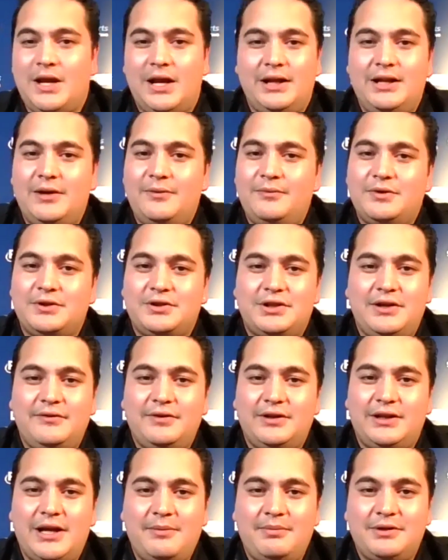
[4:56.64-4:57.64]
And then we'll see
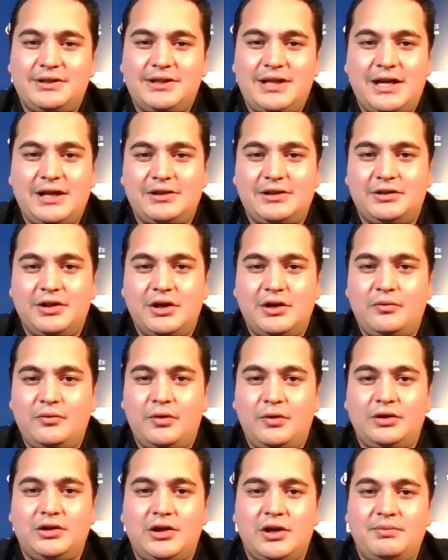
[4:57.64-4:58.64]
what happens next. You know, the
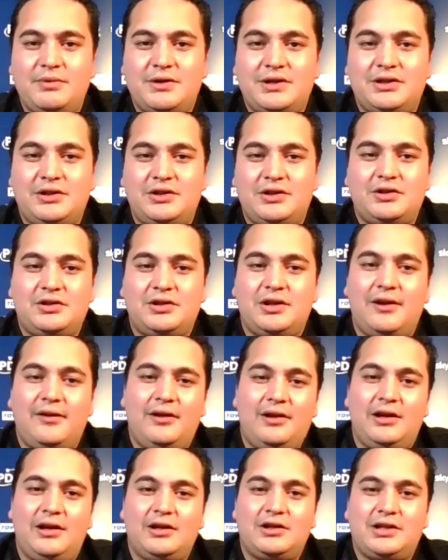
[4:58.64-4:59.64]
World Cup is just the,
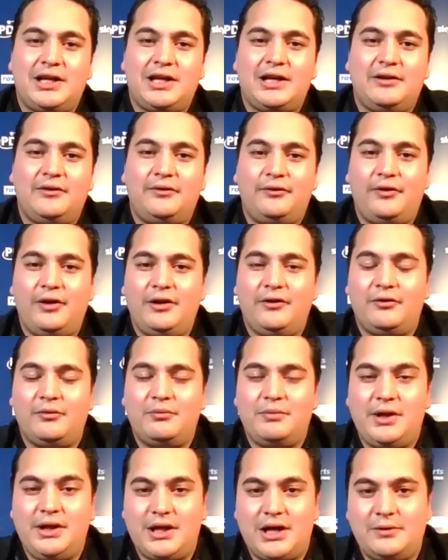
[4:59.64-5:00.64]
the second thing for
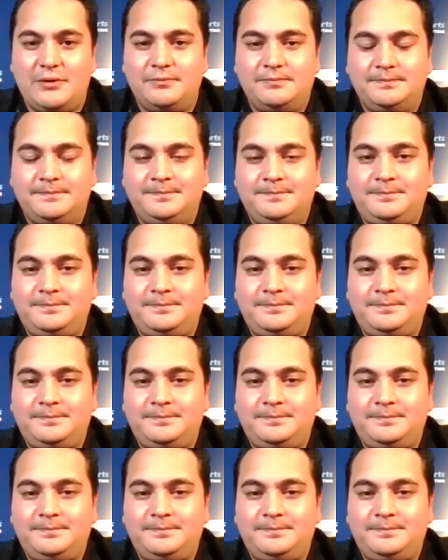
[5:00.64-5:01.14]
me now.